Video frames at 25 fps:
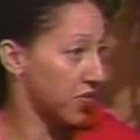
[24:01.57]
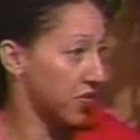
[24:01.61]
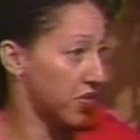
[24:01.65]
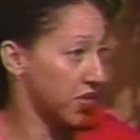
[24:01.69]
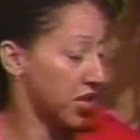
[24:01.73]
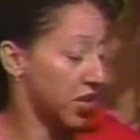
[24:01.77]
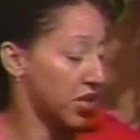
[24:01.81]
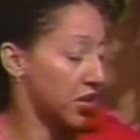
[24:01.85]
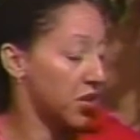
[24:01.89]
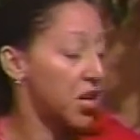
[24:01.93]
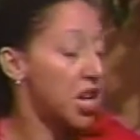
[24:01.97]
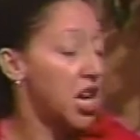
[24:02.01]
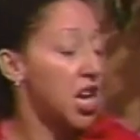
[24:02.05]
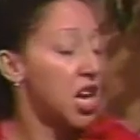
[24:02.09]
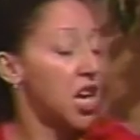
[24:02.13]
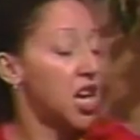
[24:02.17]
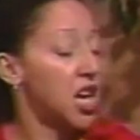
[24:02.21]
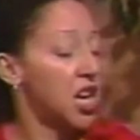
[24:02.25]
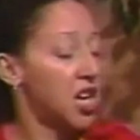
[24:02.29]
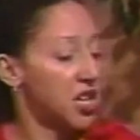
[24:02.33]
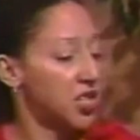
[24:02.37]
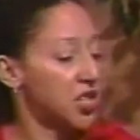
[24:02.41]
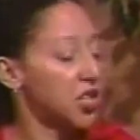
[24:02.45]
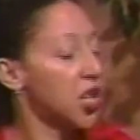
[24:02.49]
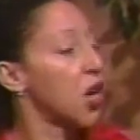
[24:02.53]
tough for you.
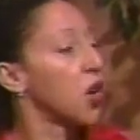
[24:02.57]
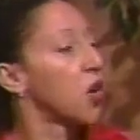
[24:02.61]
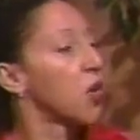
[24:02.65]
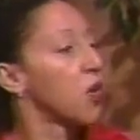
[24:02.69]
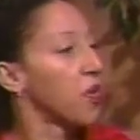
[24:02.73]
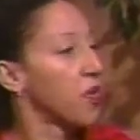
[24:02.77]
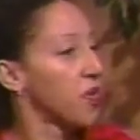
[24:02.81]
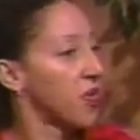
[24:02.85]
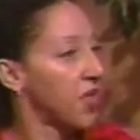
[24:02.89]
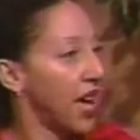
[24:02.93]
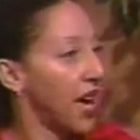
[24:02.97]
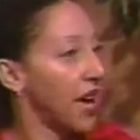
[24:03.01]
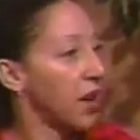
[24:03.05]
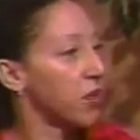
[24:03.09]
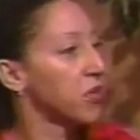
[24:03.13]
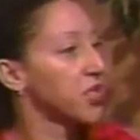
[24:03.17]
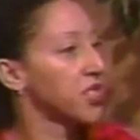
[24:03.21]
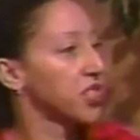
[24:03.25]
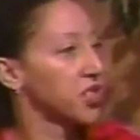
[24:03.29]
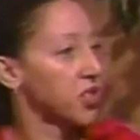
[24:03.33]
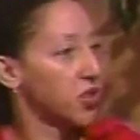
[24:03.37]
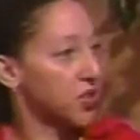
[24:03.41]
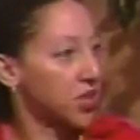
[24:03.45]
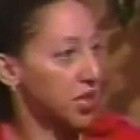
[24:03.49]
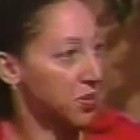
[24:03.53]
Right. So that
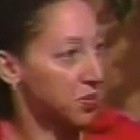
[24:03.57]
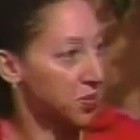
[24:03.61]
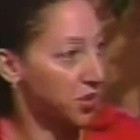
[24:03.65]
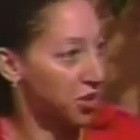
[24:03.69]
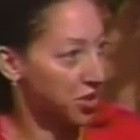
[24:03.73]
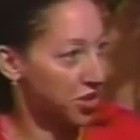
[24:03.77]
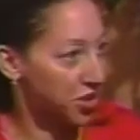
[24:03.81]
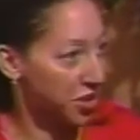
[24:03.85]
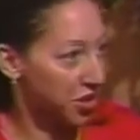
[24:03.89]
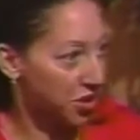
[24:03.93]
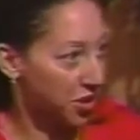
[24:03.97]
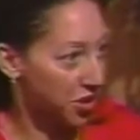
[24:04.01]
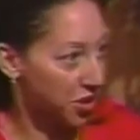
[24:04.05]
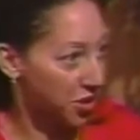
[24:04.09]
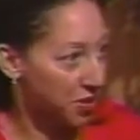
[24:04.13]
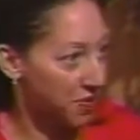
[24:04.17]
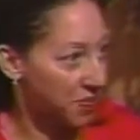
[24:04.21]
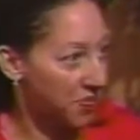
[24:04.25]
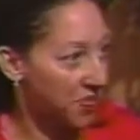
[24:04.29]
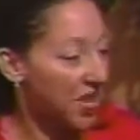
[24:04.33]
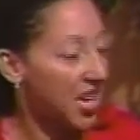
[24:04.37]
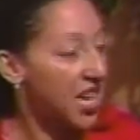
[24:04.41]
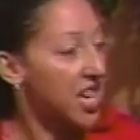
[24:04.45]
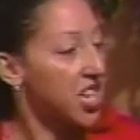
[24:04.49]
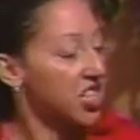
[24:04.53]
was agreeable to
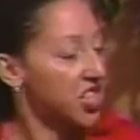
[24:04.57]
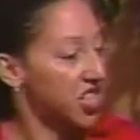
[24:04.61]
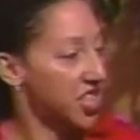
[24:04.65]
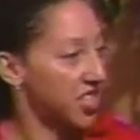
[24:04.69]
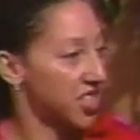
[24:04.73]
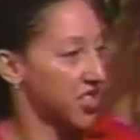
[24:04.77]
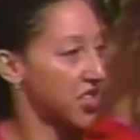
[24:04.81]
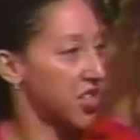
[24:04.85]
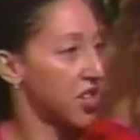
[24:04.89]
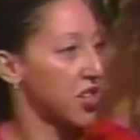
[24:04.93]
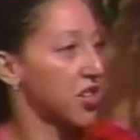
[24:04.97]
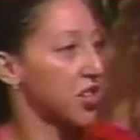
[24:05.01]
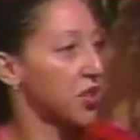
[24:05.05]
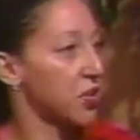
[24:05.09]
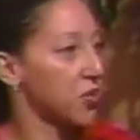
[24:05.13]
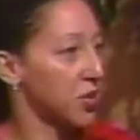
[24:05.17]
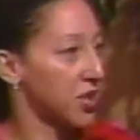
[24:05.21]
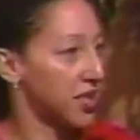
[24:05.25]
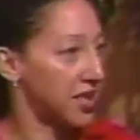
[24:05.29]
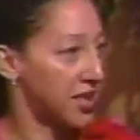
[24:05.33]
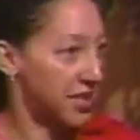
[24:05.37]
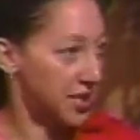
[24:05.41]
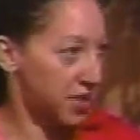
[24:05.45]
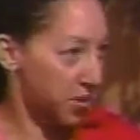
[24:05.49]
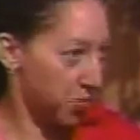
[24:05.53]
her. She started
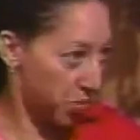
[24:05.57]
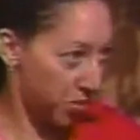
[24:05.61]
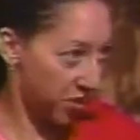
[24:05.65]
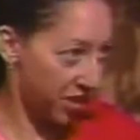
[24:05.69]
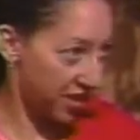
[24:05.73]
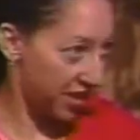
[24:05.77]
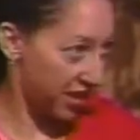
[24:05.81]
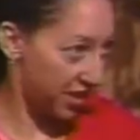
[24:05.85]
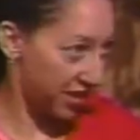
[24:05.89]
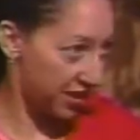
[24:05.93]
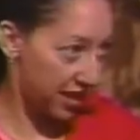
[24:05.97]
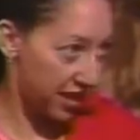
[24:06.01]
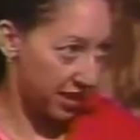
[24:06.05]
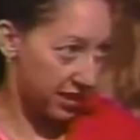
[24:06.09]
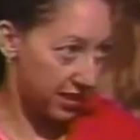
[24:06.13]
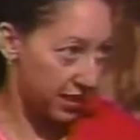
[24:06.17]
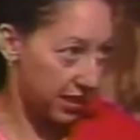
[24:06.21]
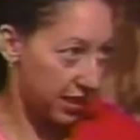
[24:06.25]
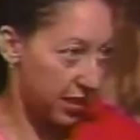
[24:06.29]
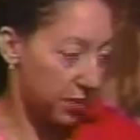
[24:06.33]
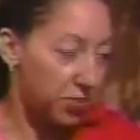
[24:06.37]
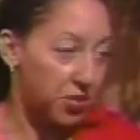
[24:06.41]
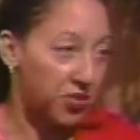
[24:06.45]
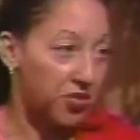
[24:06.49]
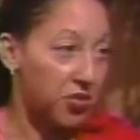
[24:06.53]
with this breathing
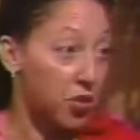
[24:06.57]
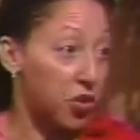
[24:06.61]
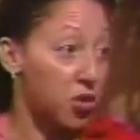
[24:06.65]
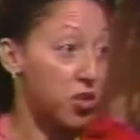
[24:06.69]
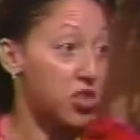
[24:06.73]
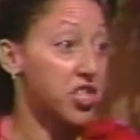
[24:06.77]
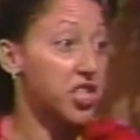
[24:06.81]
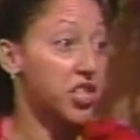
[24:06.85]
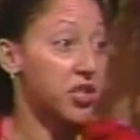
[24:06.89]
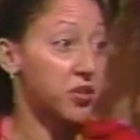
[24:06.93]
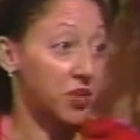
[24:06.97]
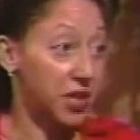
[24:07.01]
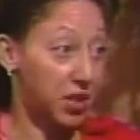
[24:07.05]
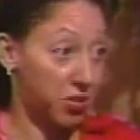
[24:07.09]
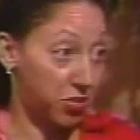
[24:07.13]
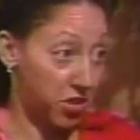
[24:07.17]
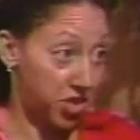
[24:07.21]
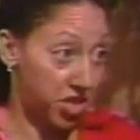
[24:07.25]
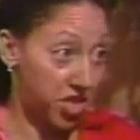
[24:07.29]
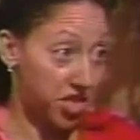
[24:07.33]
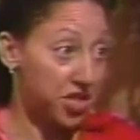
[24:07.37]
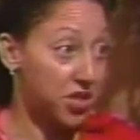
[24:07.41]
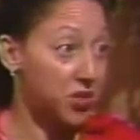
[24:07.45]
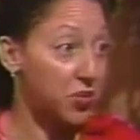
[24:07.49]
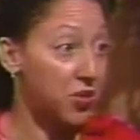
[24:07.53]
technique before she that
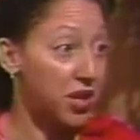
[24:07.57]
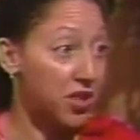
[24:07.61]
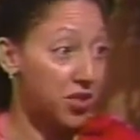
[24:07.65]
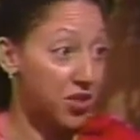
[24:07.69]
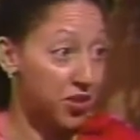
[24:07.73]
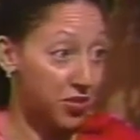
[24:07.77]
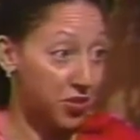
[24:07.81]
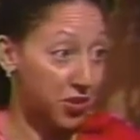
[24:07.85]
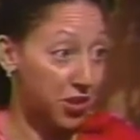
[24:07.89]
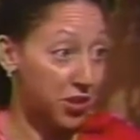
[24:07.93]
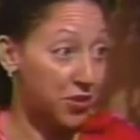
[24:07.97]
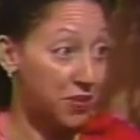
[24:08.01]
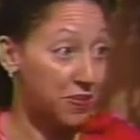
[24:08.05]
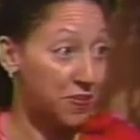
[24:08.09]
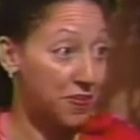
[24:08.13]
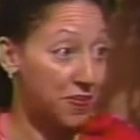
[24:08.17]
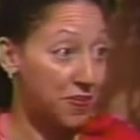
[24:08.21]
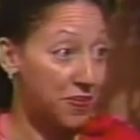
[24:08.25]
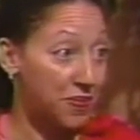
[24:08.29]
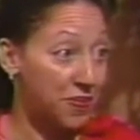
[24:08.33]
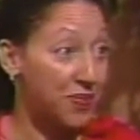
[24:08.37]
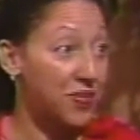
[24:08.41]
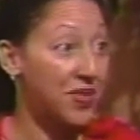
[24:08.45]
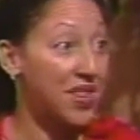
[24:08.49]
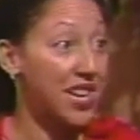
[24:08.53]
we just went through.
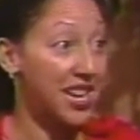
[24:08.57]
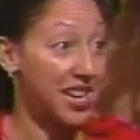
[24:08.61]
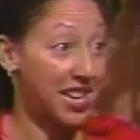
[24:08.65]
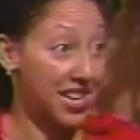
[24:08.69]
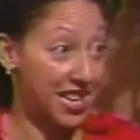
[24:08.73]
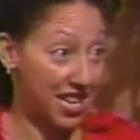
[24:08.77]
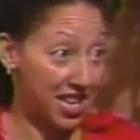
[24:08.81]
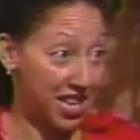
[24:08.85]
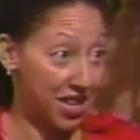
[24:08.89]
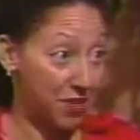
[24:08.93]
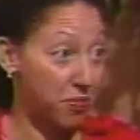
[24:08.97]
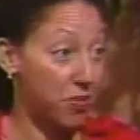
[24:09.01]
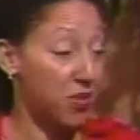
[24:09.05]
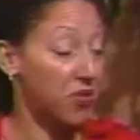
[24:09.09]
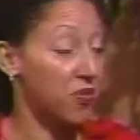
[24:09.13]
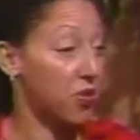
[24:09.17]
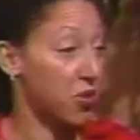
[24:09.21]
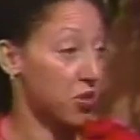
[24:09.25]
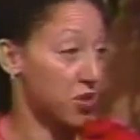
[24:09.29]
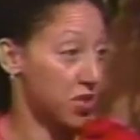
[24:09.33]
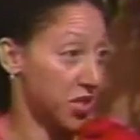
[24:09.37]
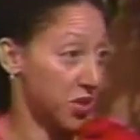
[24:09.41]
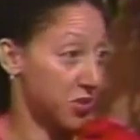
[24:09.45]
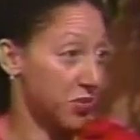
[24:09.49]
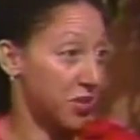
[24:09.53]
Mm-hmm.
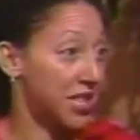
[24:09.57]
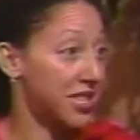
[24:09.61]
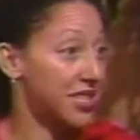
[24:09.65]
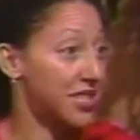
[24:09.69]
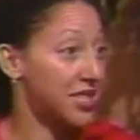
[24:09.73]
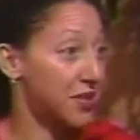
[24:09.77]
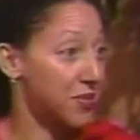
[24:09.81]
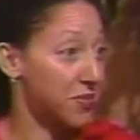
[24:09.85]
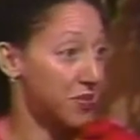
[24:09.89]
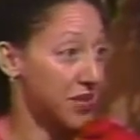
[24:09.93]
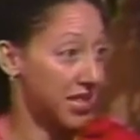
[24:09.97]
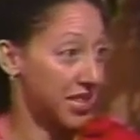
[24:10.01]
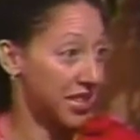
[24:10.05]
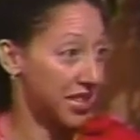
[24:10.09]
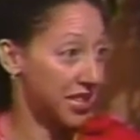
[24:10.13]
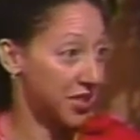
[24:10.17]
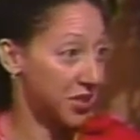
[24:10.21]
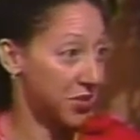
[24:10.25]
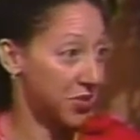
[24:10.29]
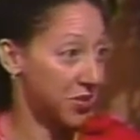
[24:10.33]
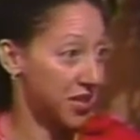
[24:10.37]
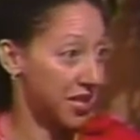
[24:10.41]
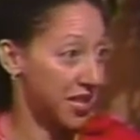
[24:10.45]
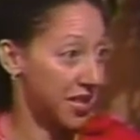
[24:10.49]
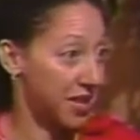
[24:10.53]
Before she went into
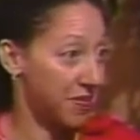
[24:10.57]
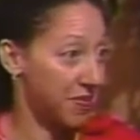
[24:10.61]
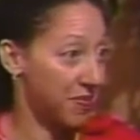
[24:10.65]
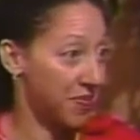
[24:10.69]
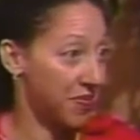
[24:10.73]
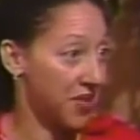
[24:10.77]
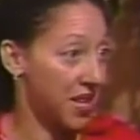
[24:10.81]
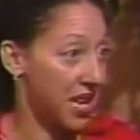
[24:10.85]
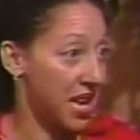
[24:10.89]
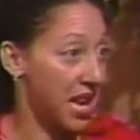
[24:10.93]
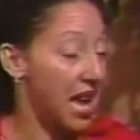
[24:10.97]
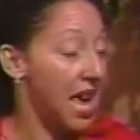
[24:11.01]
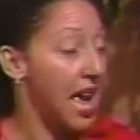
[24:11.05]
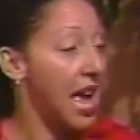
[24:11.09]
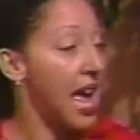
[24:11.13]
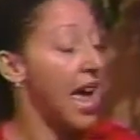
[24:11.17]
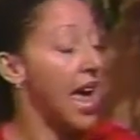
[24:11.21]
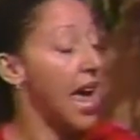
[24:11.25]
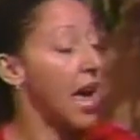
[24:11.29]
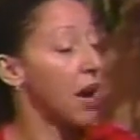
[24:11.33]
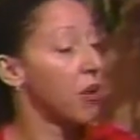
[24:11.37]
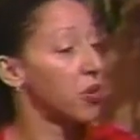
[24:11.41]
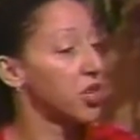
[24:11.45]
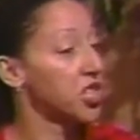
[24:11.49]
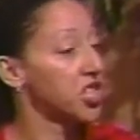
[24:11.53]
meetings with him.
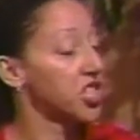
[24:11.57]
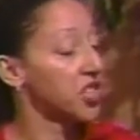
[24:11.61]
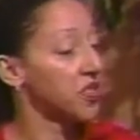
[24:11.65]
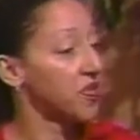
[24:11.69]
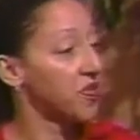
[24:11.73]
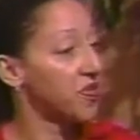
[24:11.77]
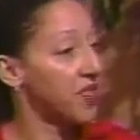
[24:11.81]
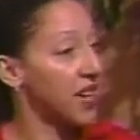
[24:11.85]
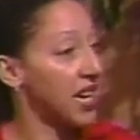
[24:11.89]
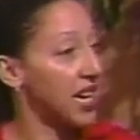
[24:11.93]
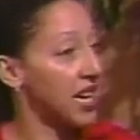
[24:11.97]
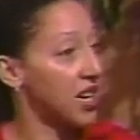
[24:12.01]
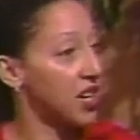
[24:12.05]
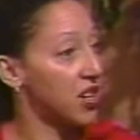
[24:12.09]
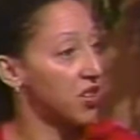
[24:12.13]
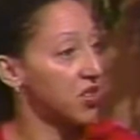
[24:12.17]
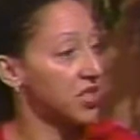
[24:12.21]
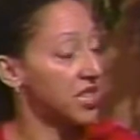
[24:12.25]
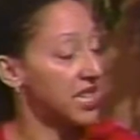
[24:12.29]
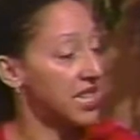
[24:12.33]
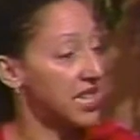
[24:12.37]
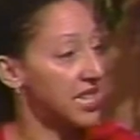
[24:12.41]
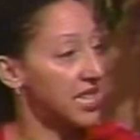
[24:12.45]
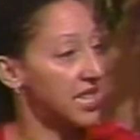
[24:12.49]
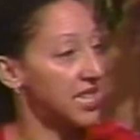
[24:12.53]
Mm-hmm. And what she
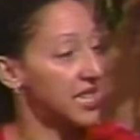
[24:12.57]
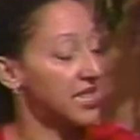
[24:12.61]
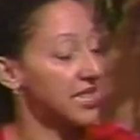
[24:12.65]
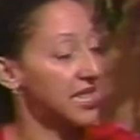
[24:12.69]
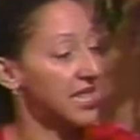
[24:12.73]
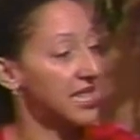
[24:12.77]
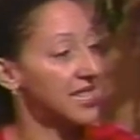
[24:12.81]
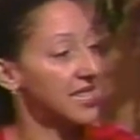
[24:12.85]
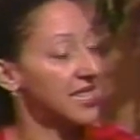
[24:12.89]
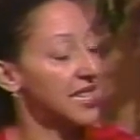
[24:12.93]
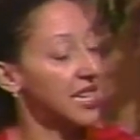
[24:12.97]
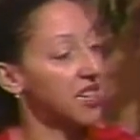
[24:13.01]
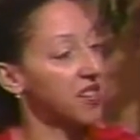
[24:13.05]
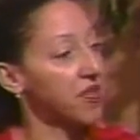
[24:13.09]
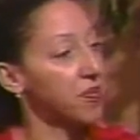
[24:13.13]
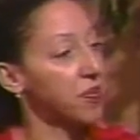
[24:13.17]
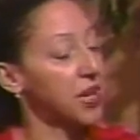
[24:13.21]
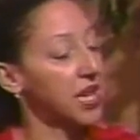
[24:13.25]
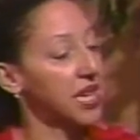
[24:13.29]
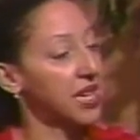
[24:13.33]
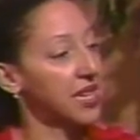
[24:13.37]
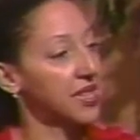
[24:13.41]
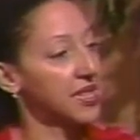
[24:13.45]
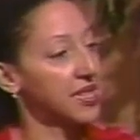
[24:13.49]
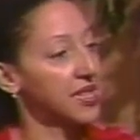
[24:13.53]
found is instead
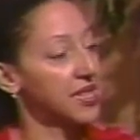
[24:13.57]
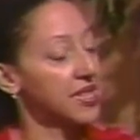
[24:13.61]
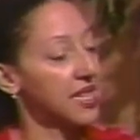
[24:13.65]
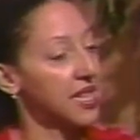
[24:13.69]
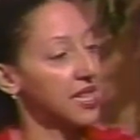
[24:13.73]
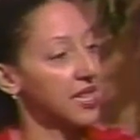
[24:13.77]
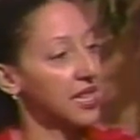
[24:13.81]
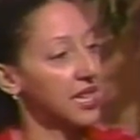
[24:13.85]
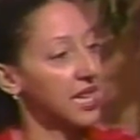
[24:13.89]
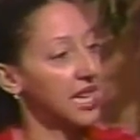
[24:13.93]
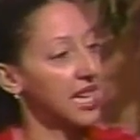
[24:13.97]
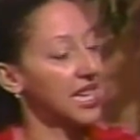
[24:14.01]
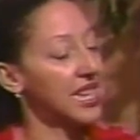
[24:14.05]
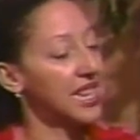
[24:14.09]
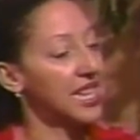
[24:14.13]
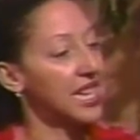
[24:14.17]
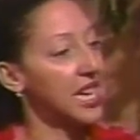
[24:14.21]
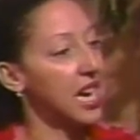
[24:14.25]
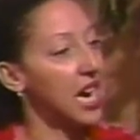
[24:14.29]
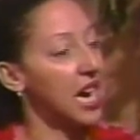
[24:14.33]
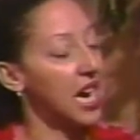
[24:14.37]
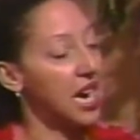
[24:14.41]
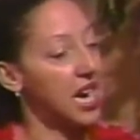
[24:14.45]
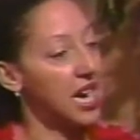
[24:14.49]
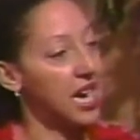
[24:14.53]
of being stuck in
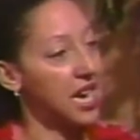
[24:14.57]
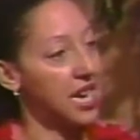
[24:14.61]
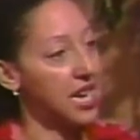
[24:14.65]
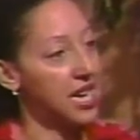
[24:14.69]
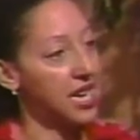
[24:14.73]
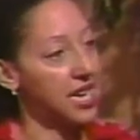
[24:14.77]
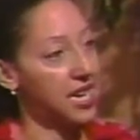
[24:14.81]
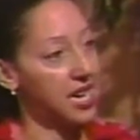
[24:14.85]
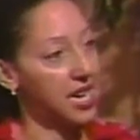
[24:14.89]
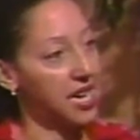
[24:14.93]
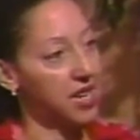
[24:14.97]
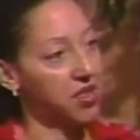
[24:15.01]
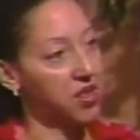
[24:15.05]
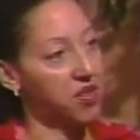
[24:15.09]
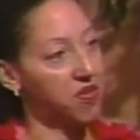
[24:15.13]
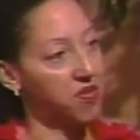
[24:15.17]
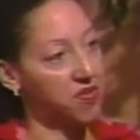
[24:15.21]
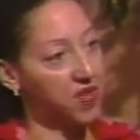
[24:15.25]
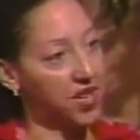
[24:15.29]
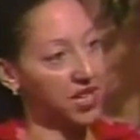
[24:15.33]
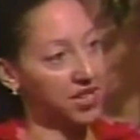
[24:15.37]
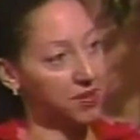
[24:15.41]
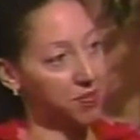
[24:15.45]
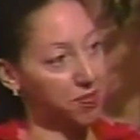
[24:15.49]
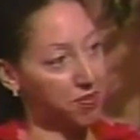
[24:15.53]
the I and
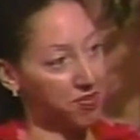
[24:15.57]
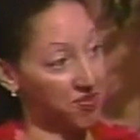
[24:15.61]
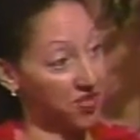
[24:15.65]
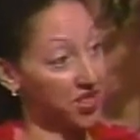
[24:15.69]
the